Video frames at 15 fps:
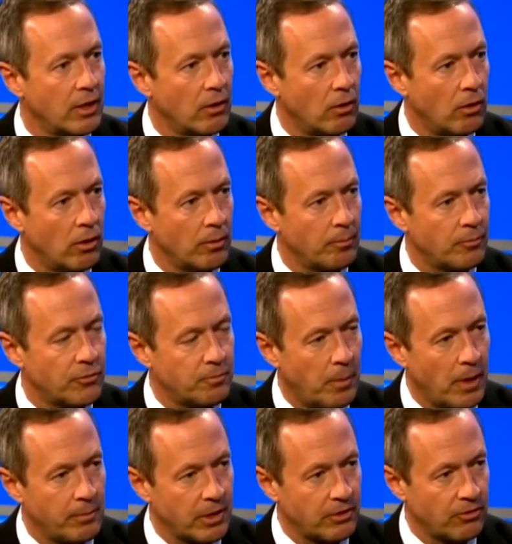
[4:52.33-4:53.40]
On
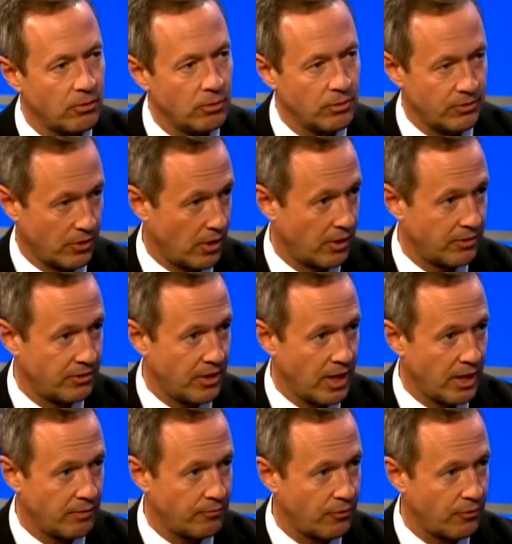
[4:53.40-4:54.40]
public schools in our state,